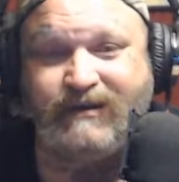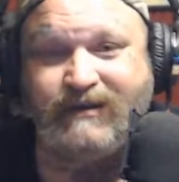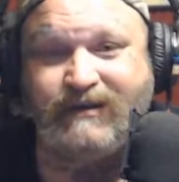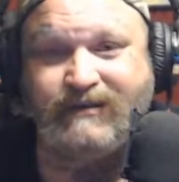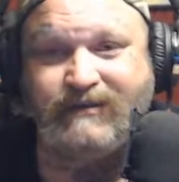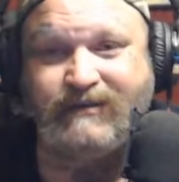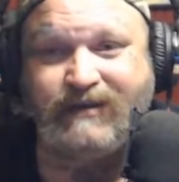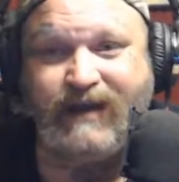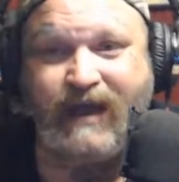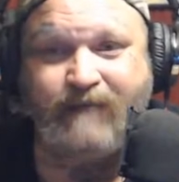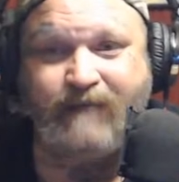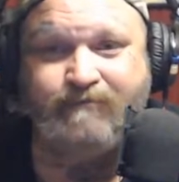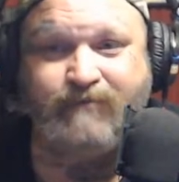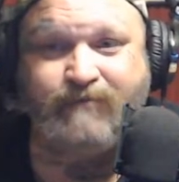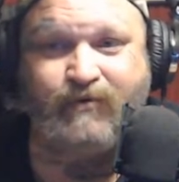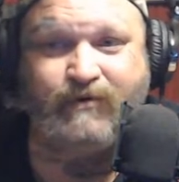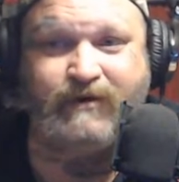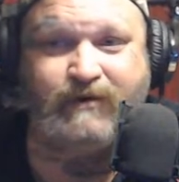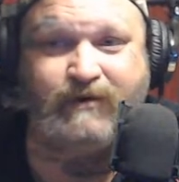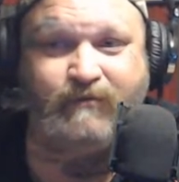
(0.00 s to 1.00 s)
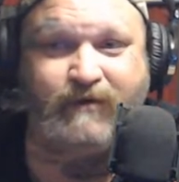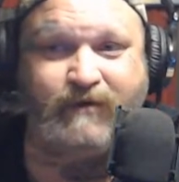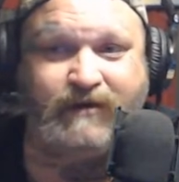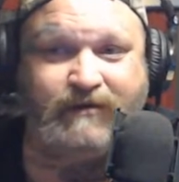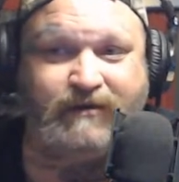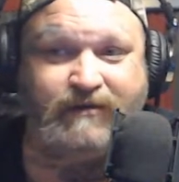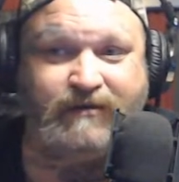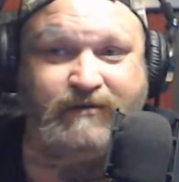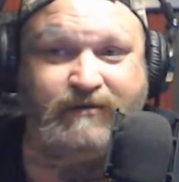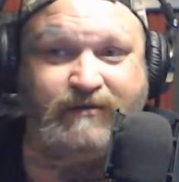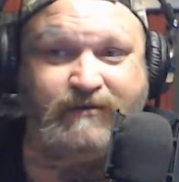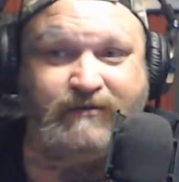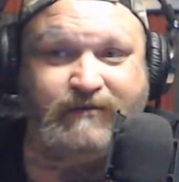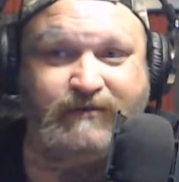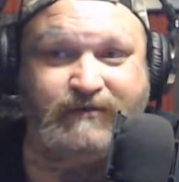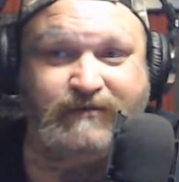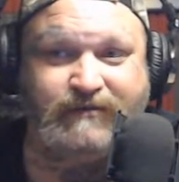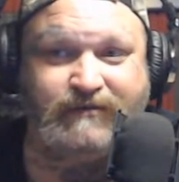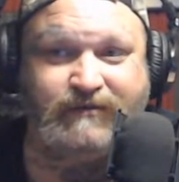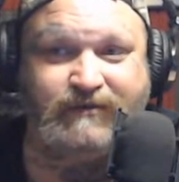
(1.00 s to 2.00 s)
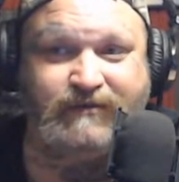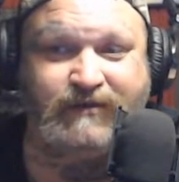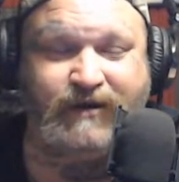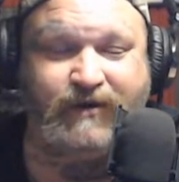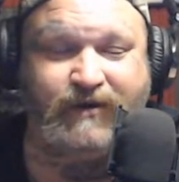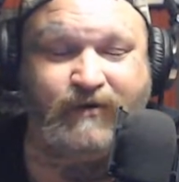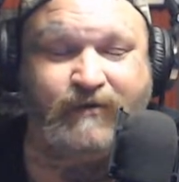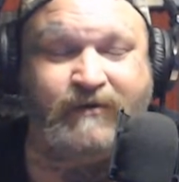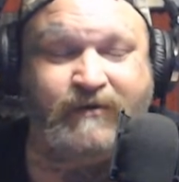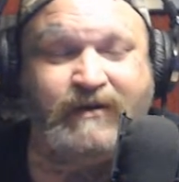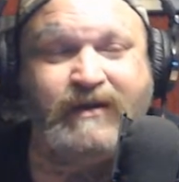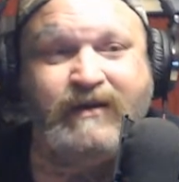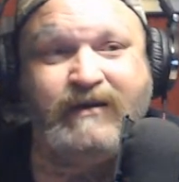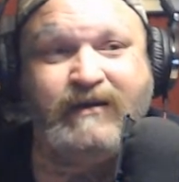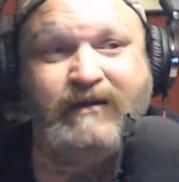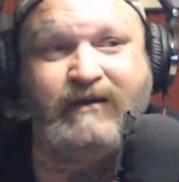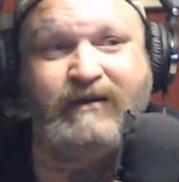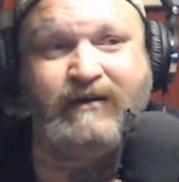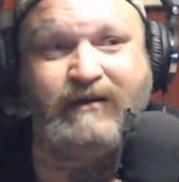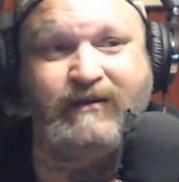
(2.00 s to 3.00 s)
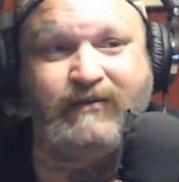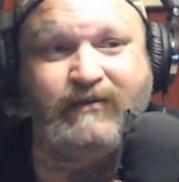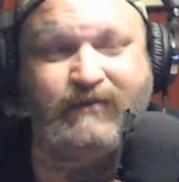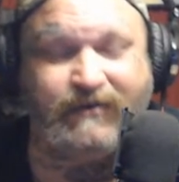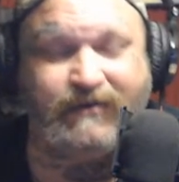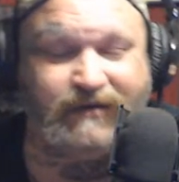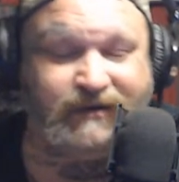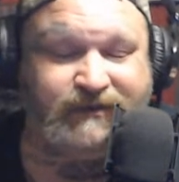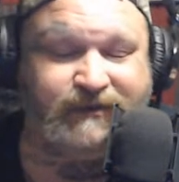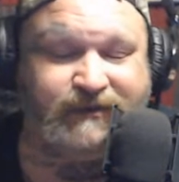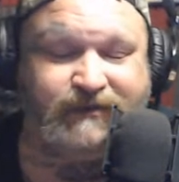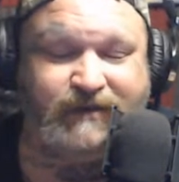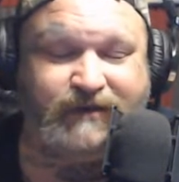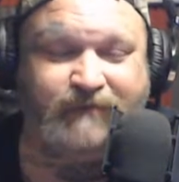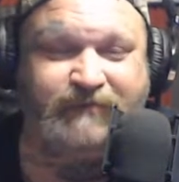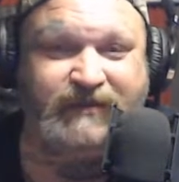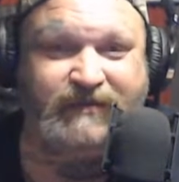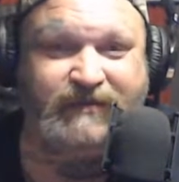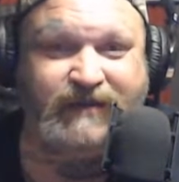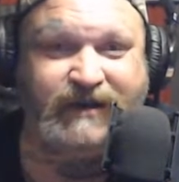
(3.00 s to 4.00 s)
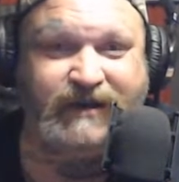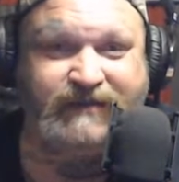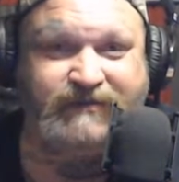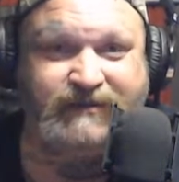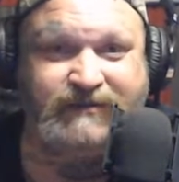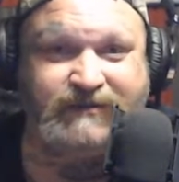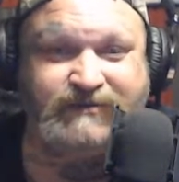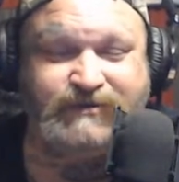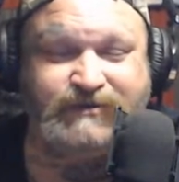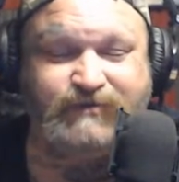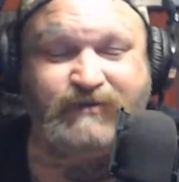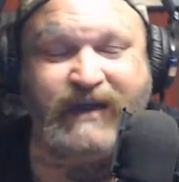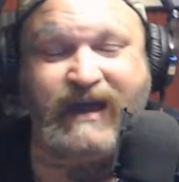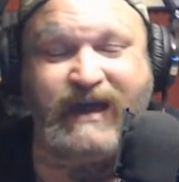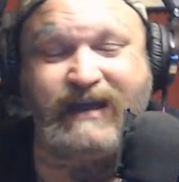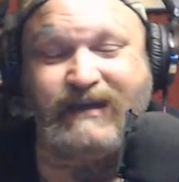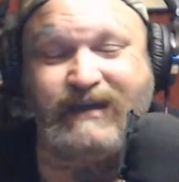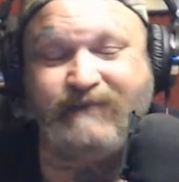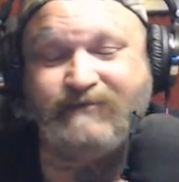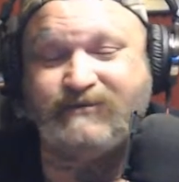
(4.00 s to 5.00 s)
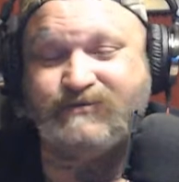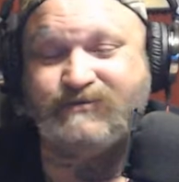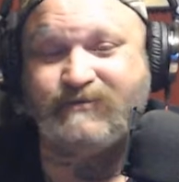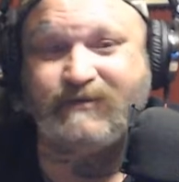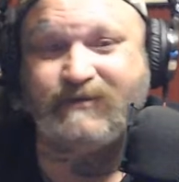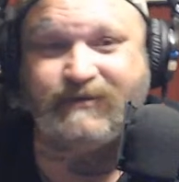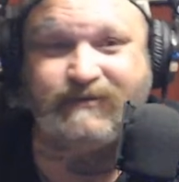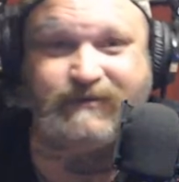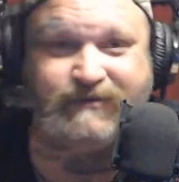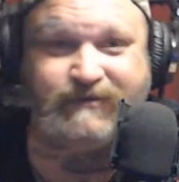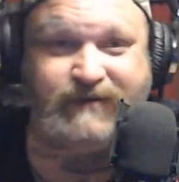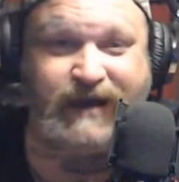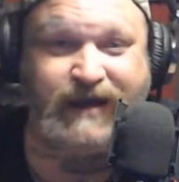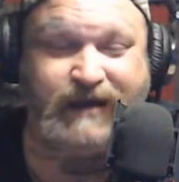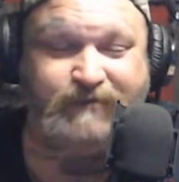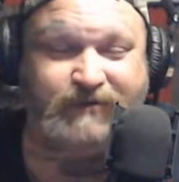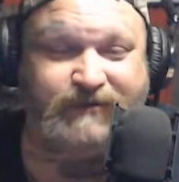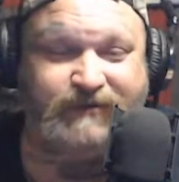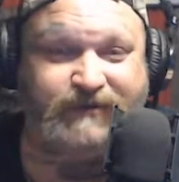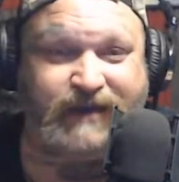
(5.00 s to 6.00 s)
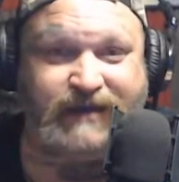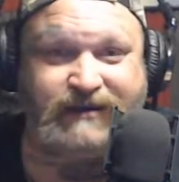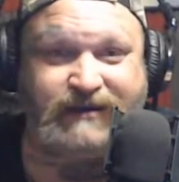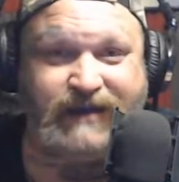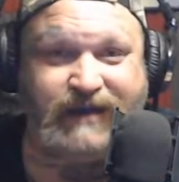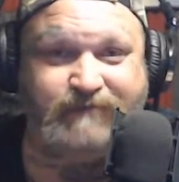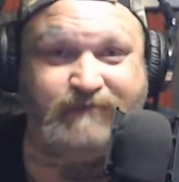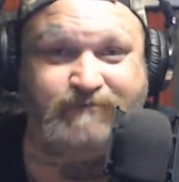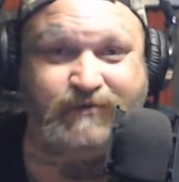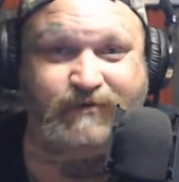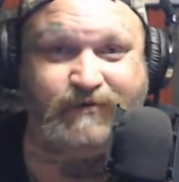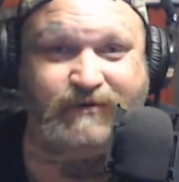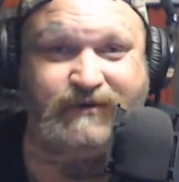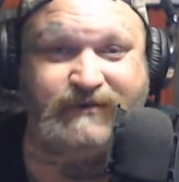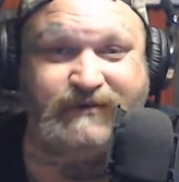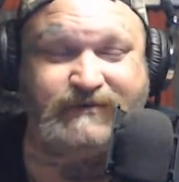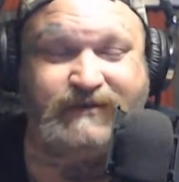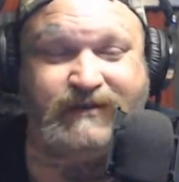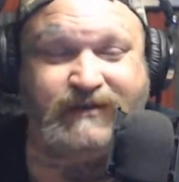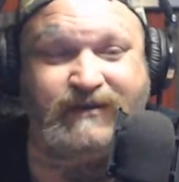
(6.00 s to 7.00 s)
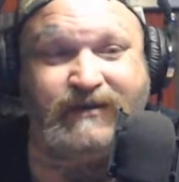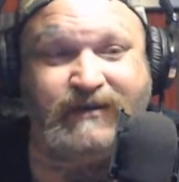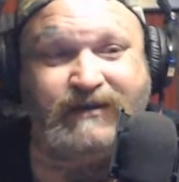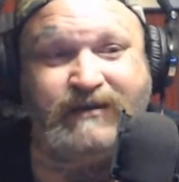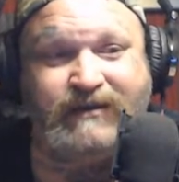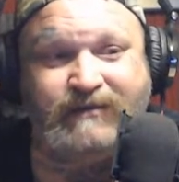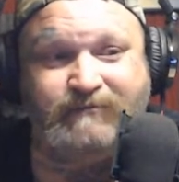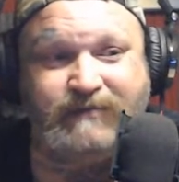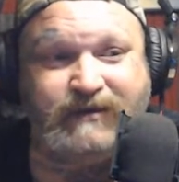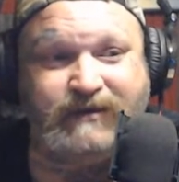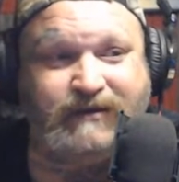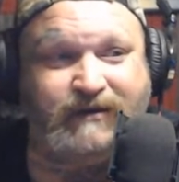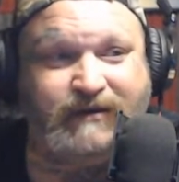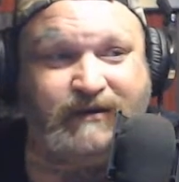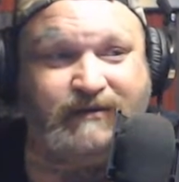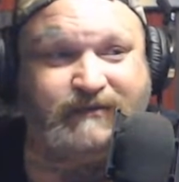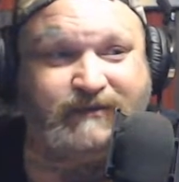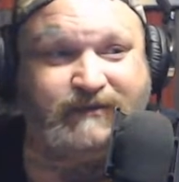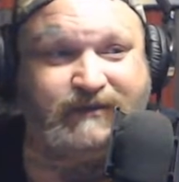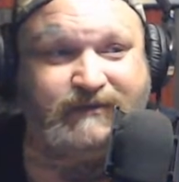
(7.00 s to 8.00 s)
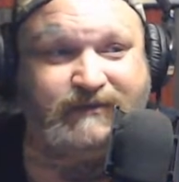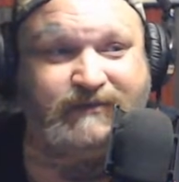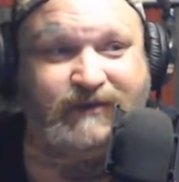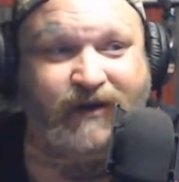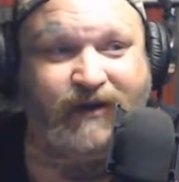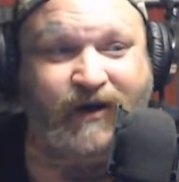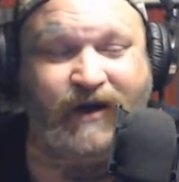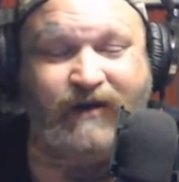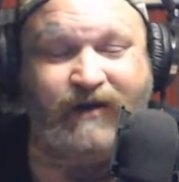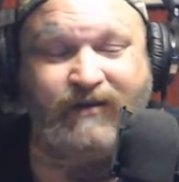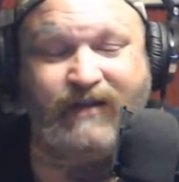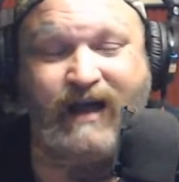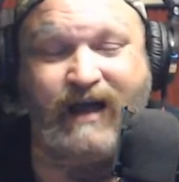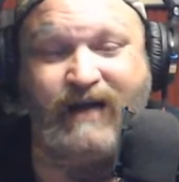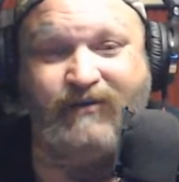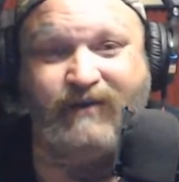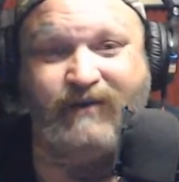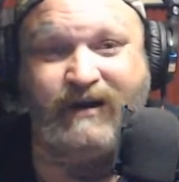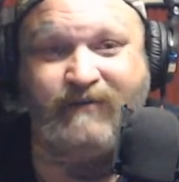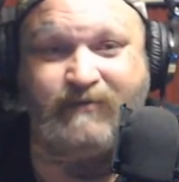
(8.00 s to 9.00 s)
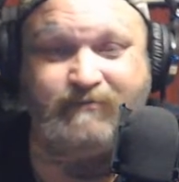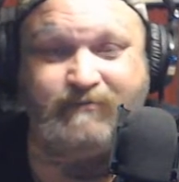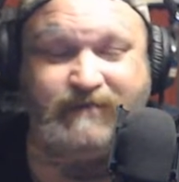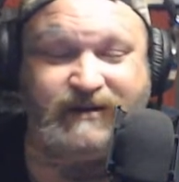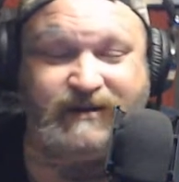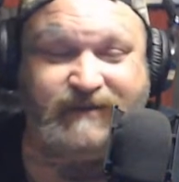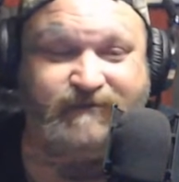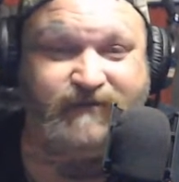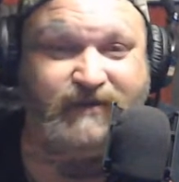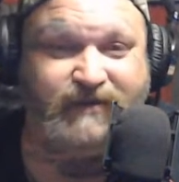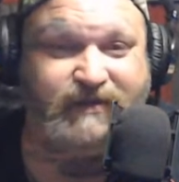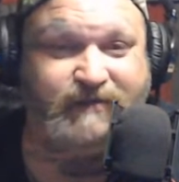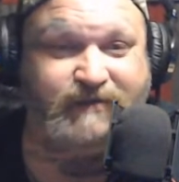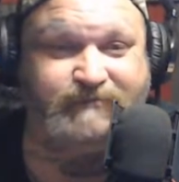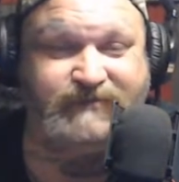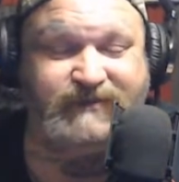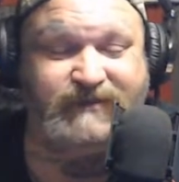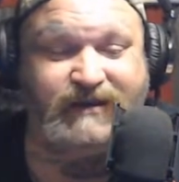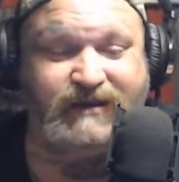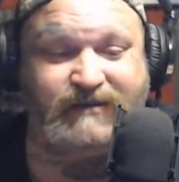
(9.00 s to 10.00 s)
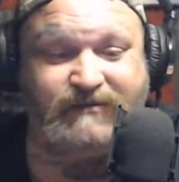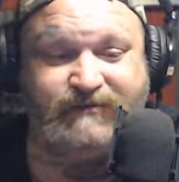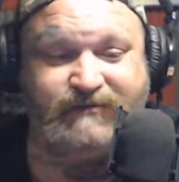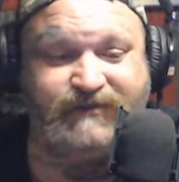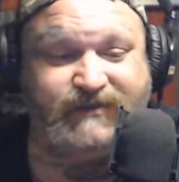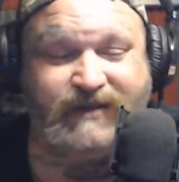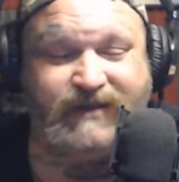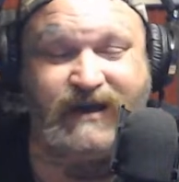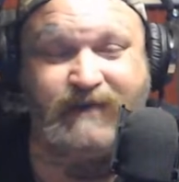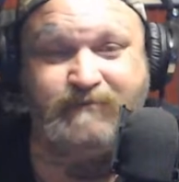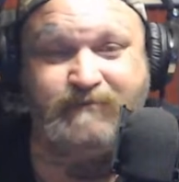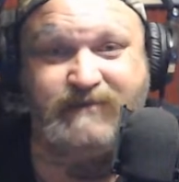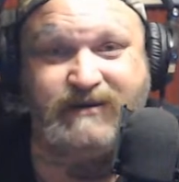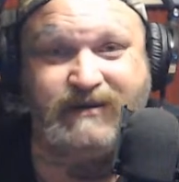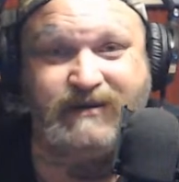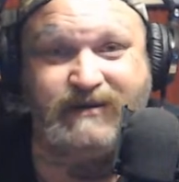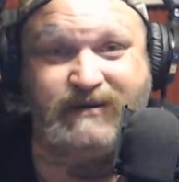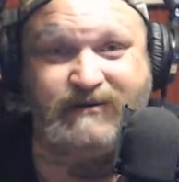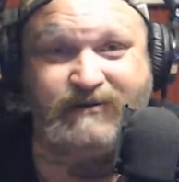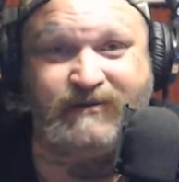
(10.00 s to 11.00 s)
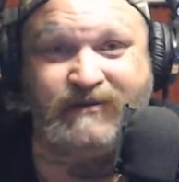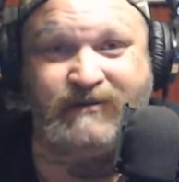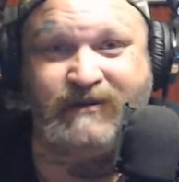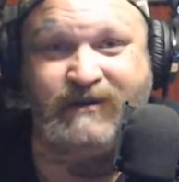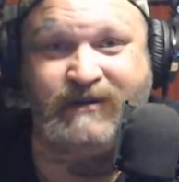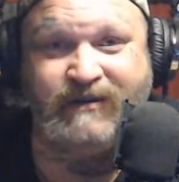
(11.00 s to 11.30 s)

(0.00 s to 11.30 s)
getting into that point where, you know, there is something like this. You can't even trust your neighbors at that point because it's all out everybody for themselves type of deal.